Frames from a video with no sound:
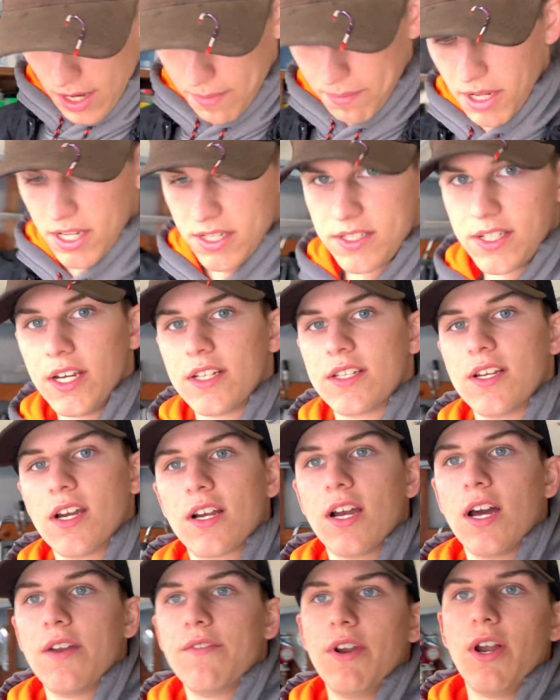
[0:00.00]
I made a
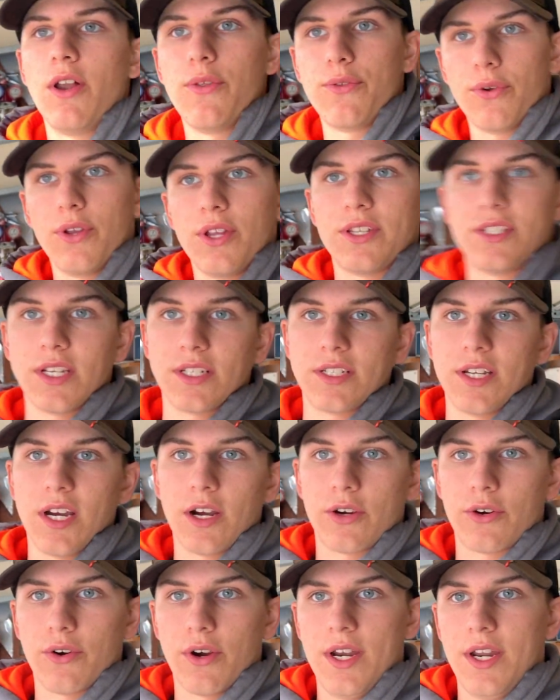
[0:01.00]
TikTok out of it. I'll throw the
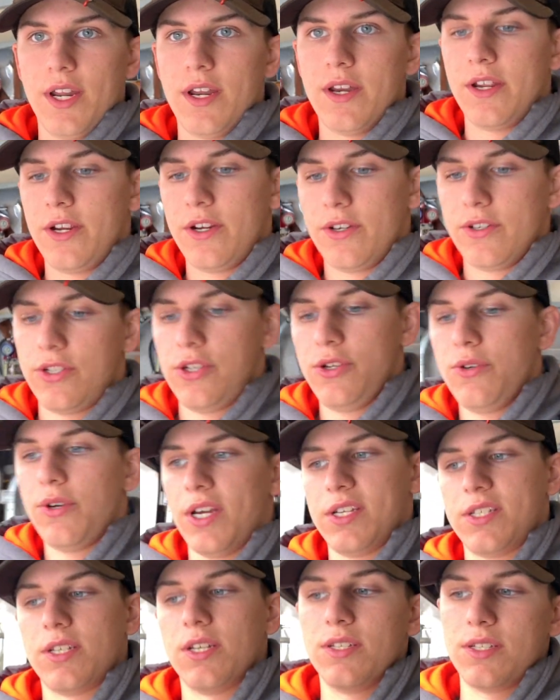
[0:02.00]
TikTok right in here so you
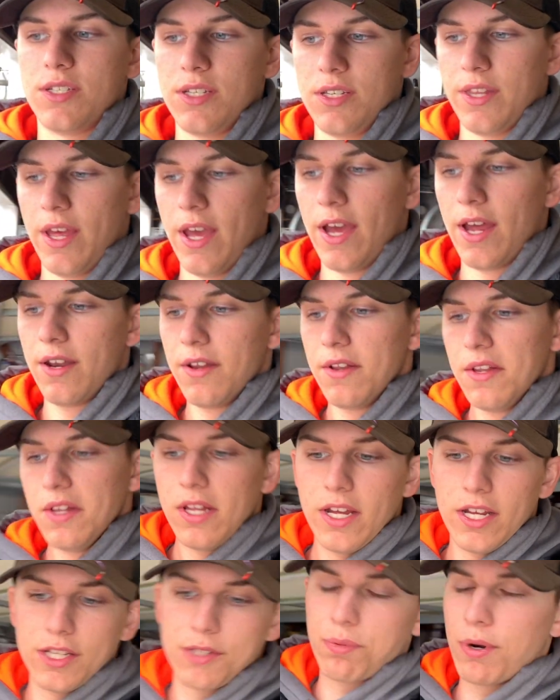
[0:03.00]
guys can see that.
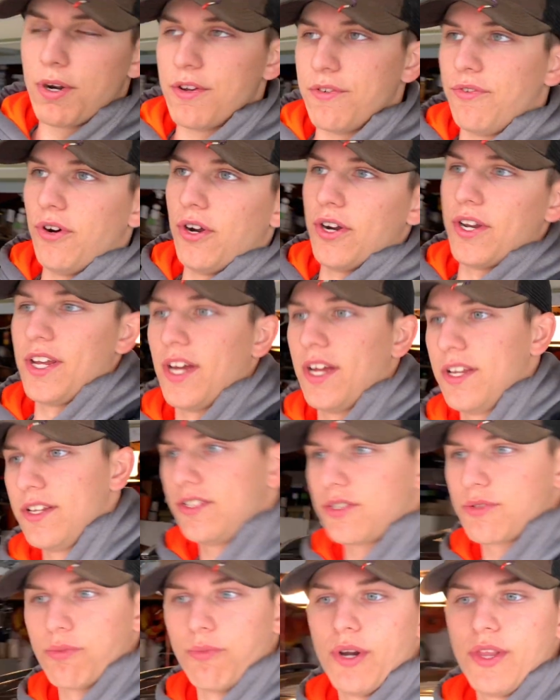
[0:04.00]
It's pretty funny.
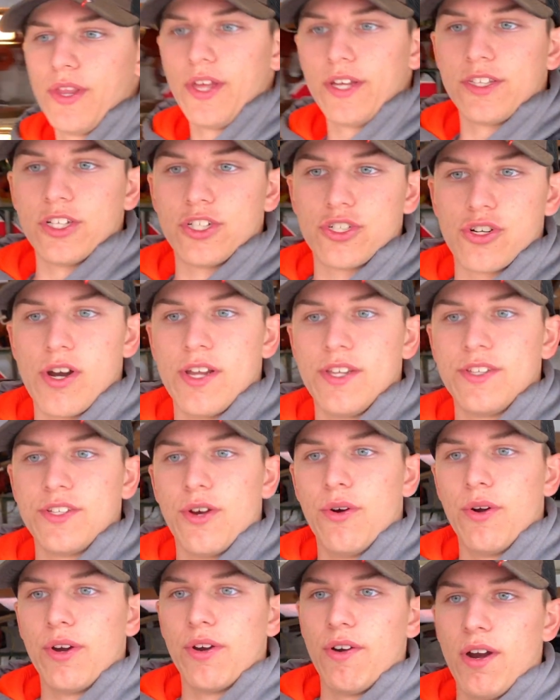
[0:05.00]
It's one of like the trends
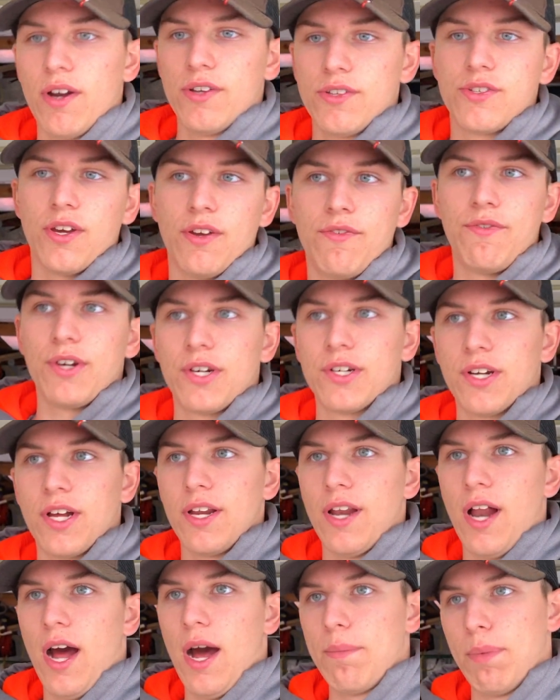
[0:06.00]
going around, so I figured
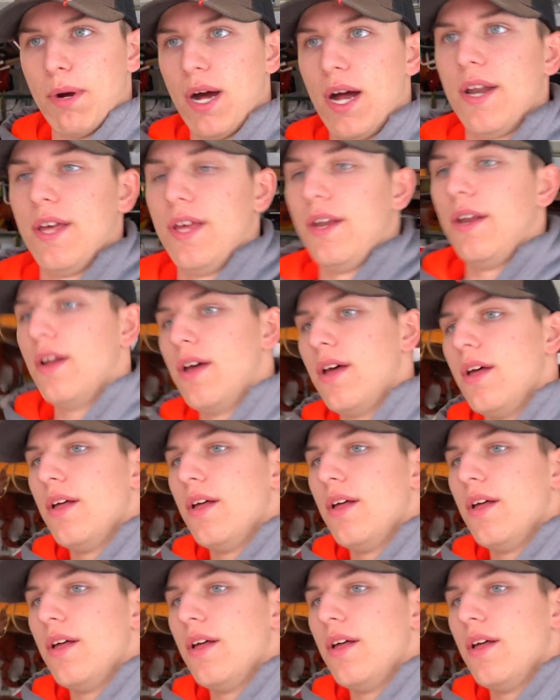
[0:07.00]
I'd hop on it.